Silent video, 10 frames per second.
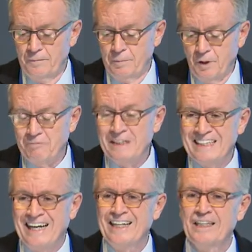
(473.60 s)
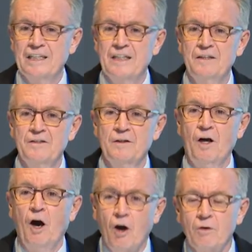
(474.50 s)
Perfect targeting is a
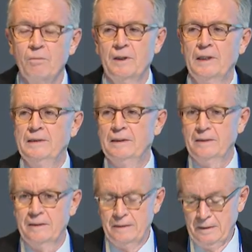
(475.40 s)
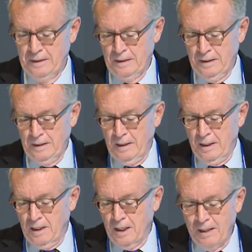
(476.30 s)
horrible idea.
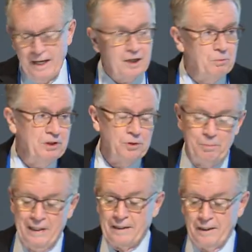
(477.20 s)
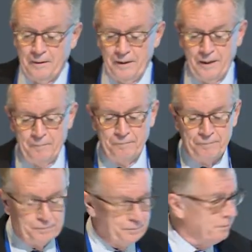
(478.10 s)
How can we do better?
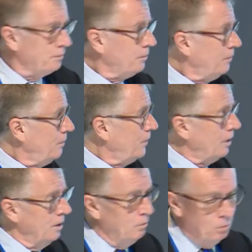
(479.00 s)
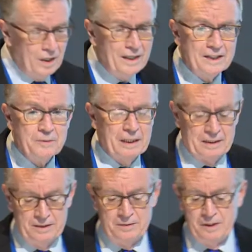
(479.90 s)
One
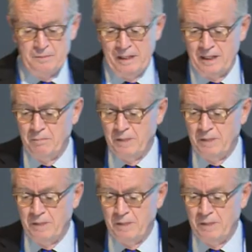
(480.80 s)
aspect is better